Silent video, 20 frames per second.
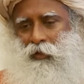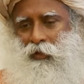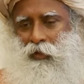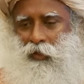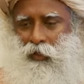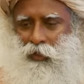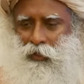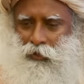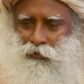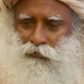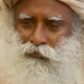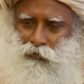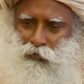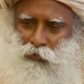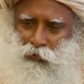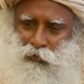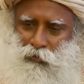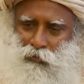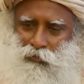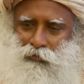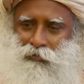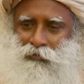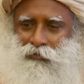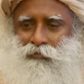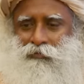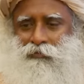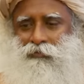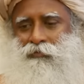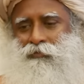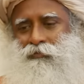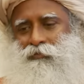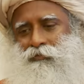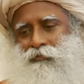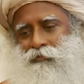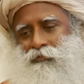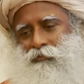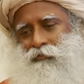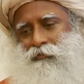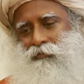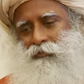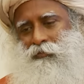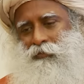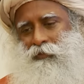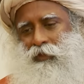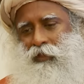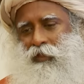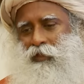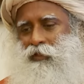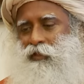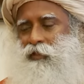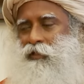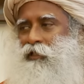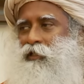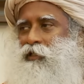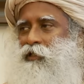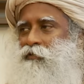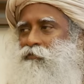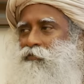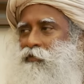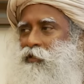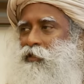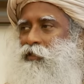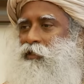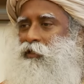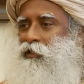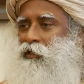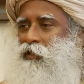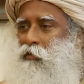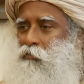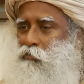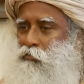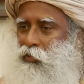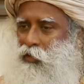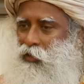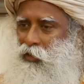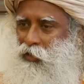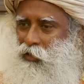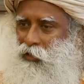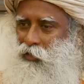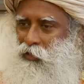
Eighty-four is a significant number